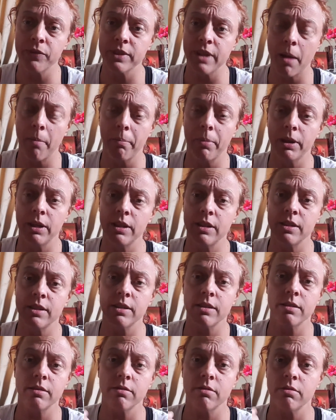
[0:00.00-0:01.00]
somebody
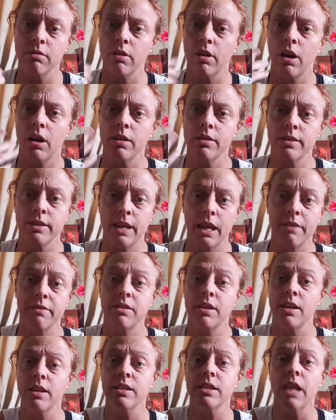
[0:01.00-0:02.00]

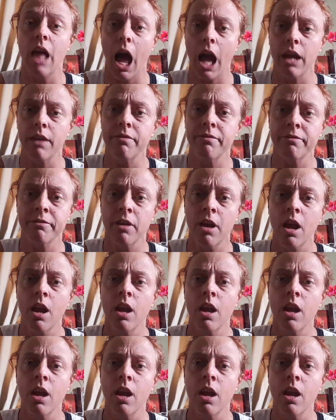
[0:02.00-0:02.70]
saves his life,